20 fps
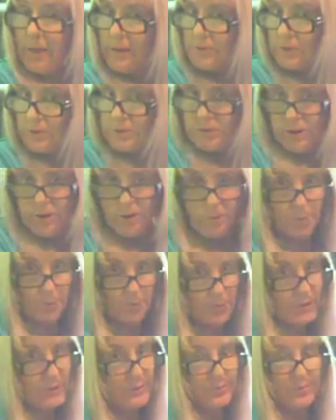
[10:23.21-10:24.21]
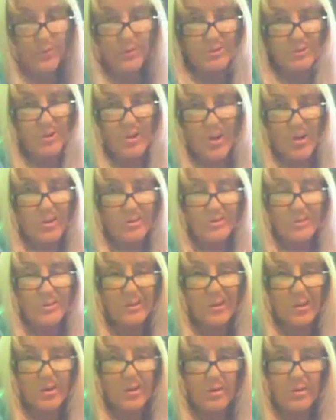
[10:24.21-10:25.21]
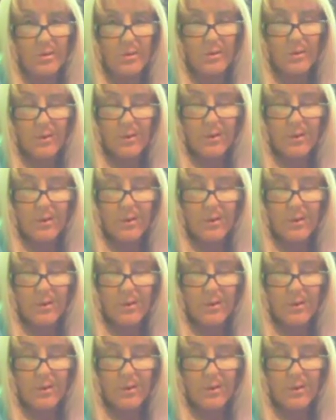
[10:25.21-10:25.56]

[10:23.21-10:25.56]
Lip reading: that's a terrible thing for a child to learn,